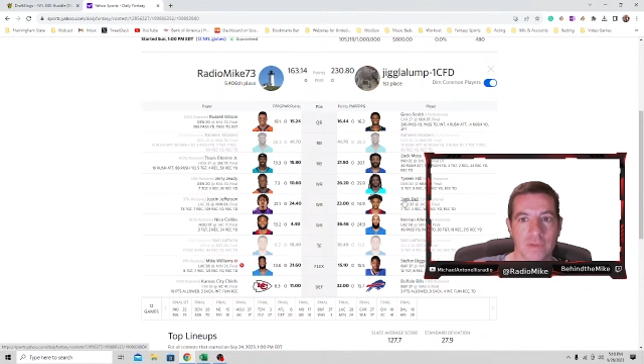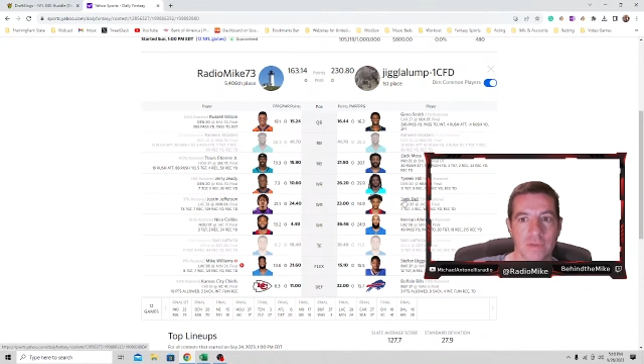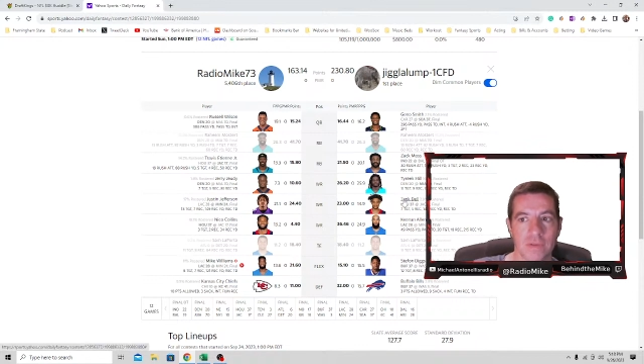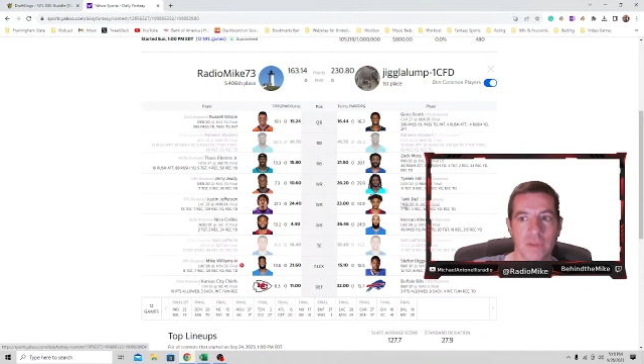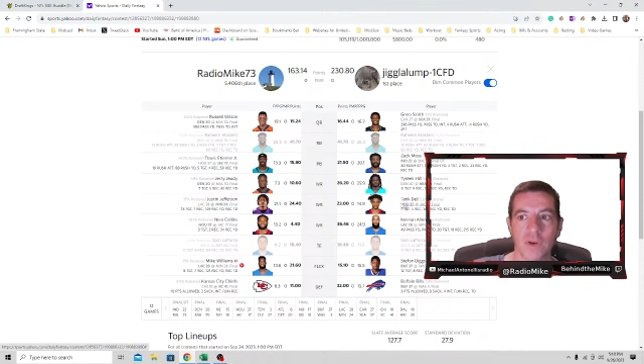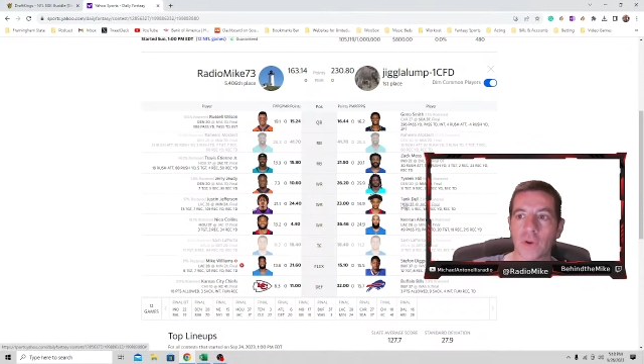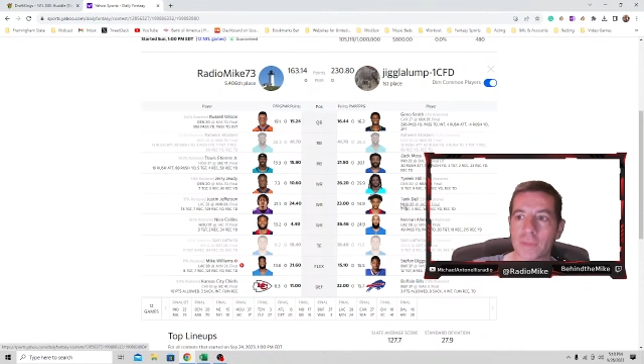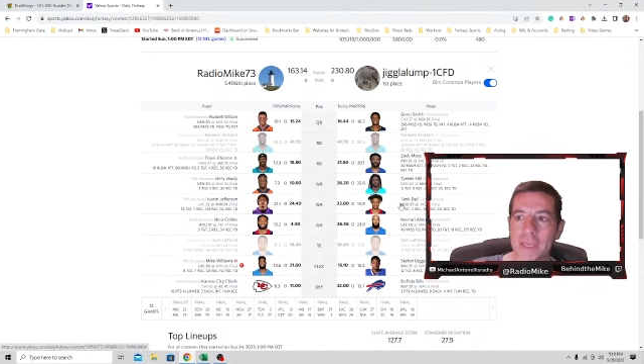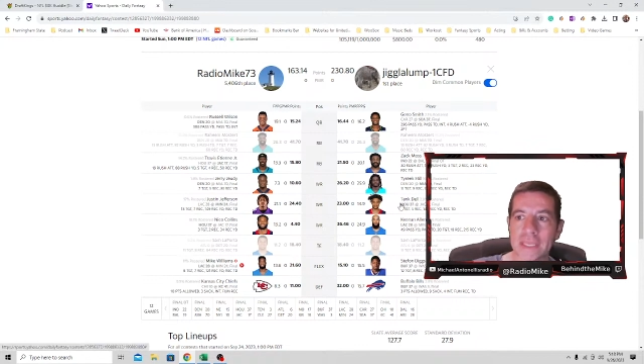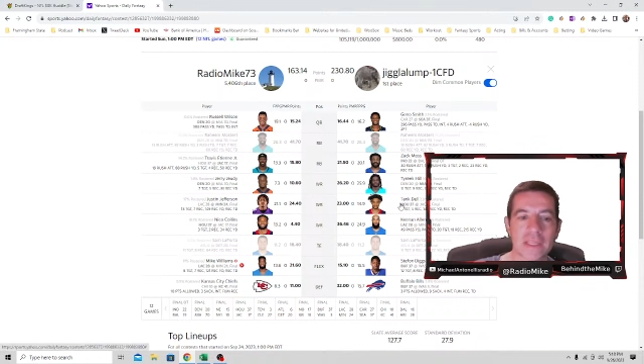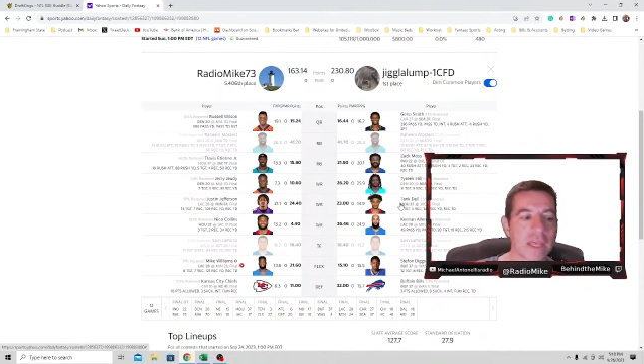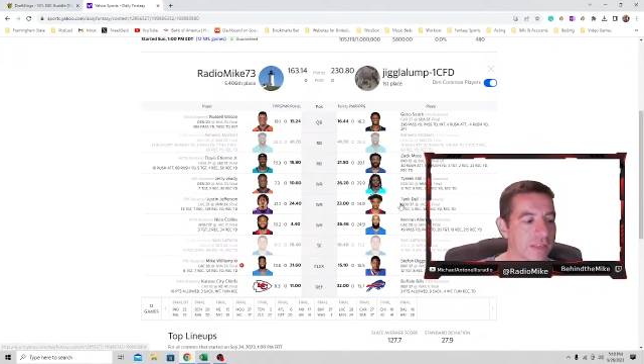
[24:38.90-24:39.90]
You know what I
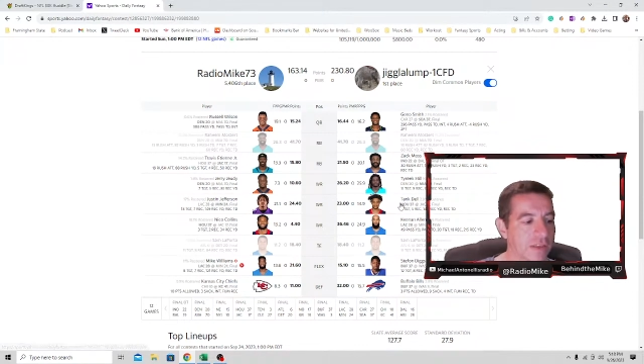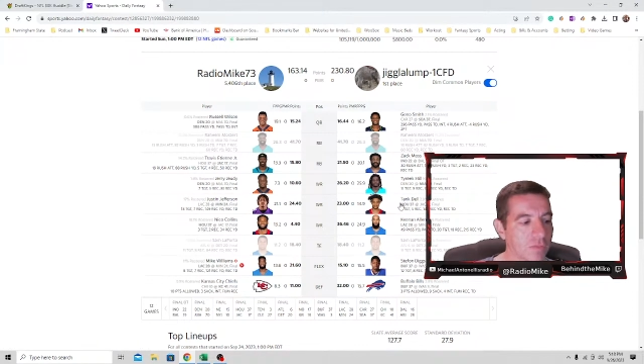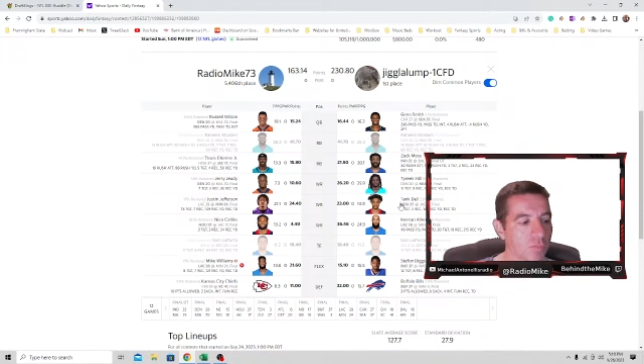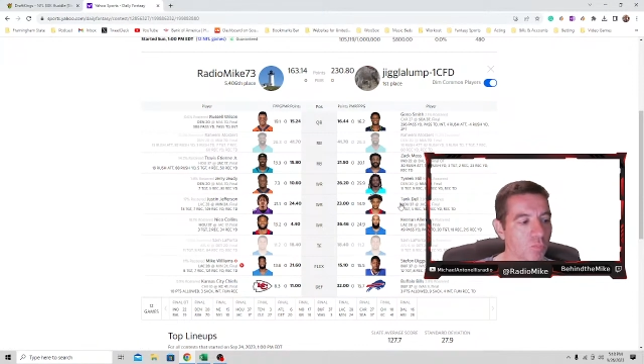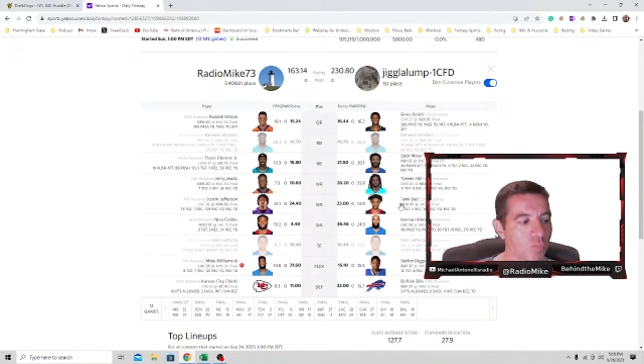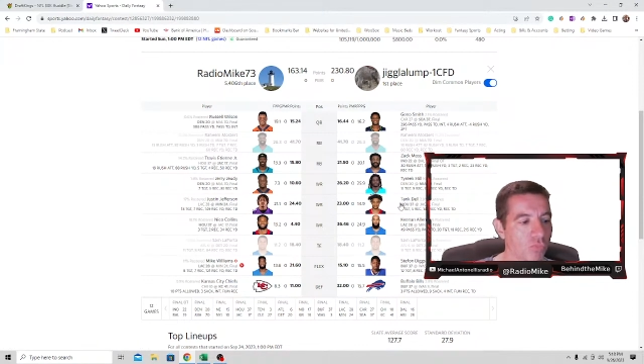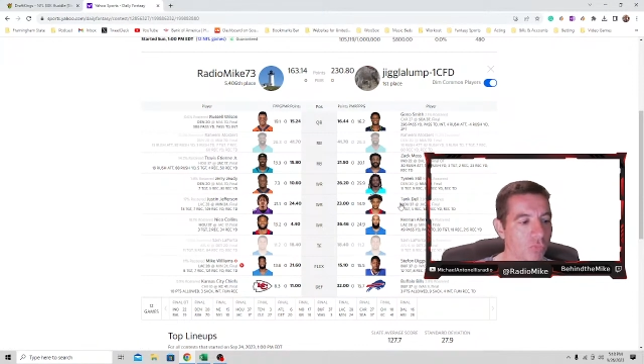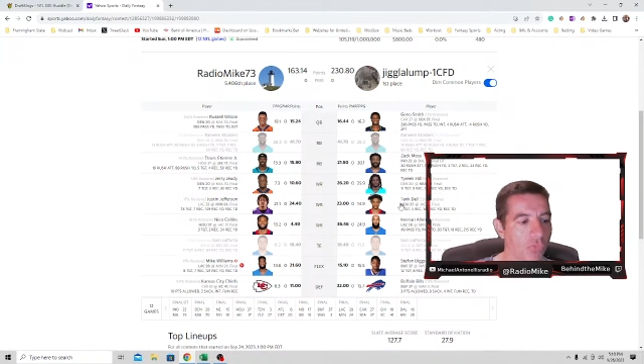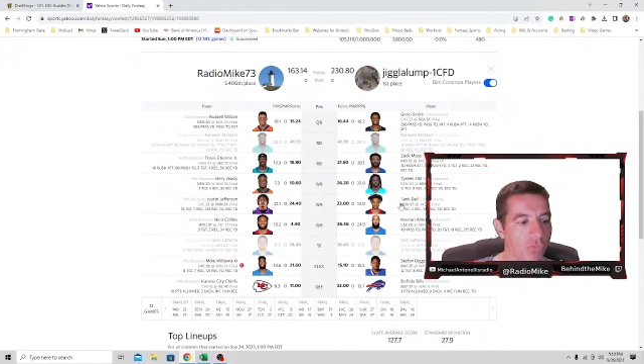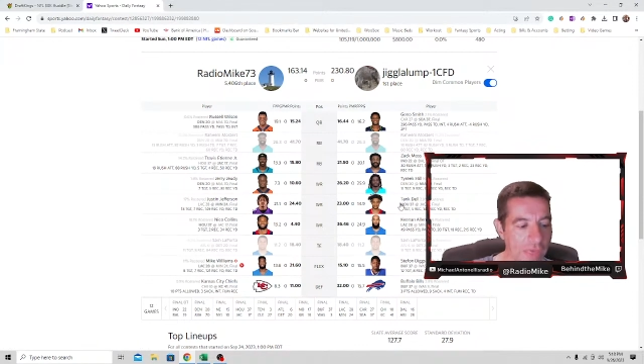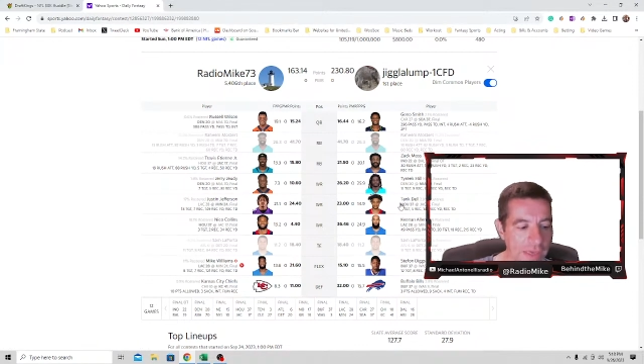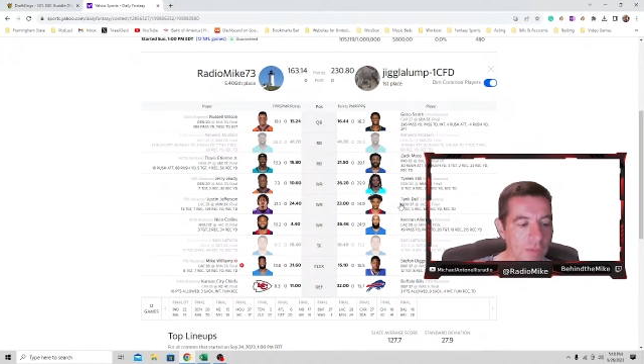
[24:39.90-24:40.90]
mean? Like,
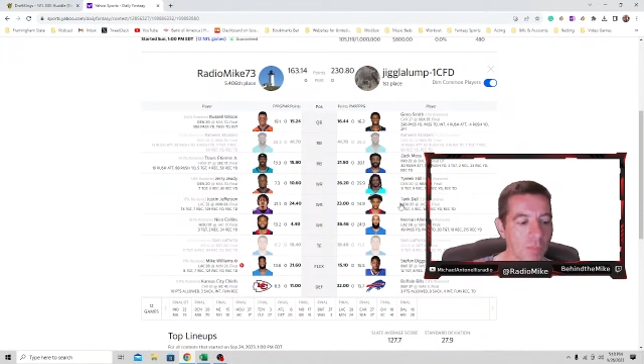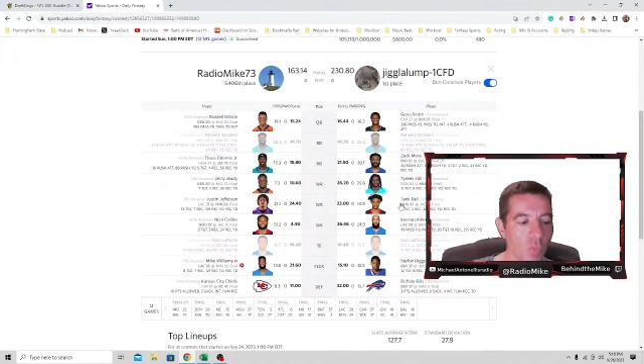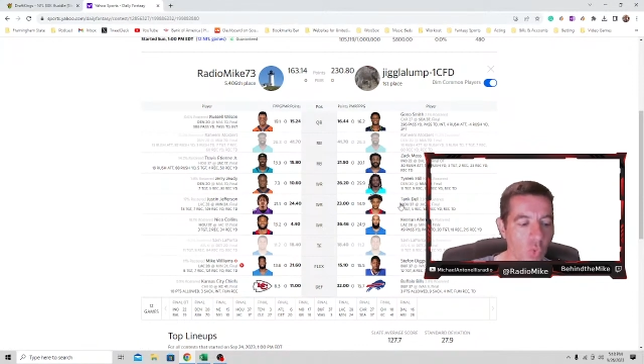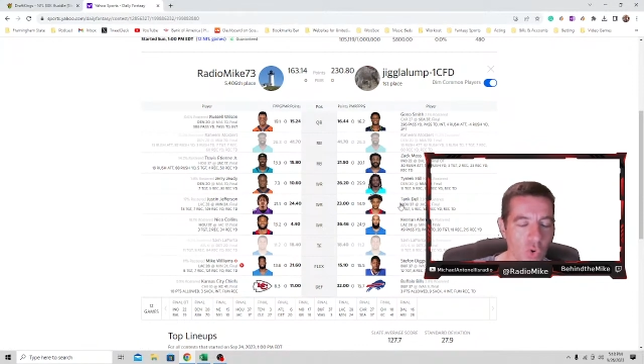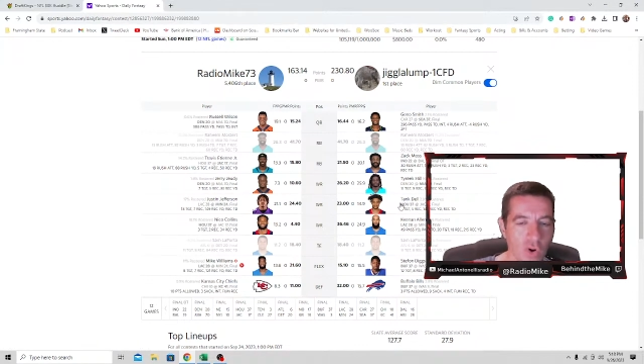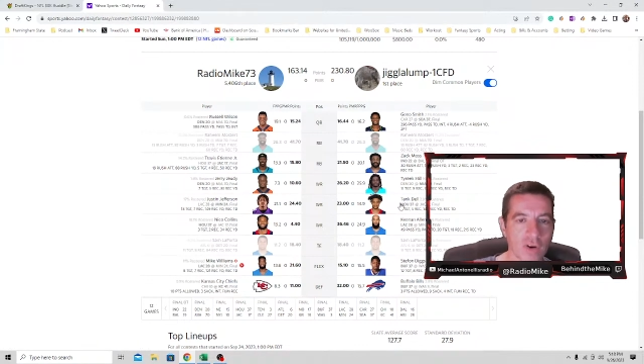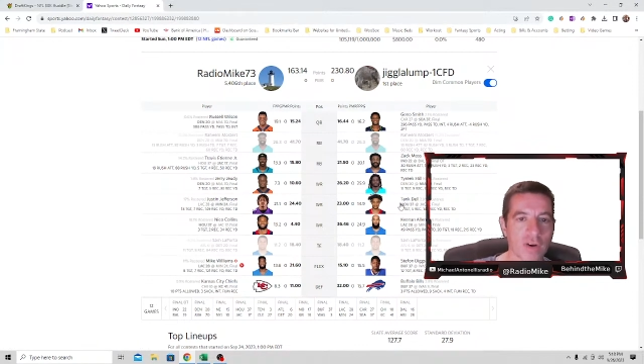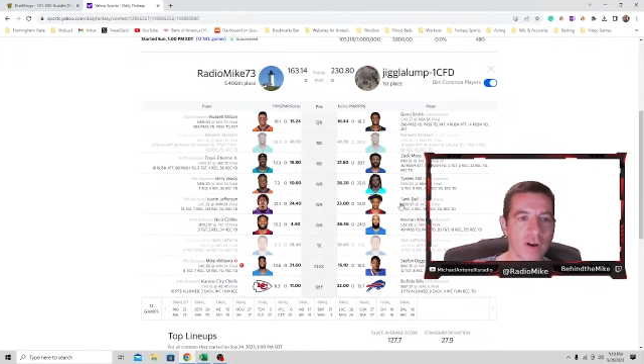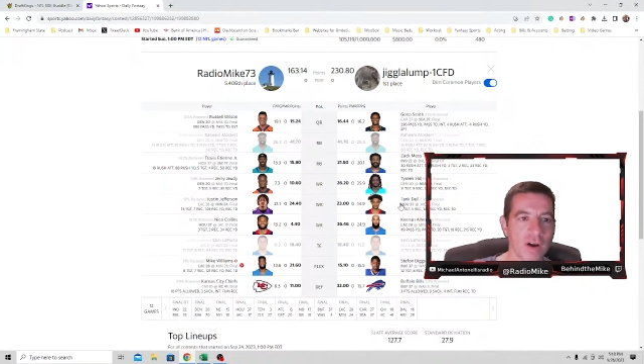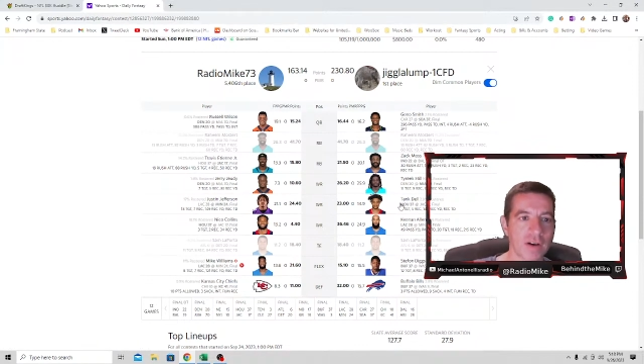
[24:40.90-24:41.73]
think more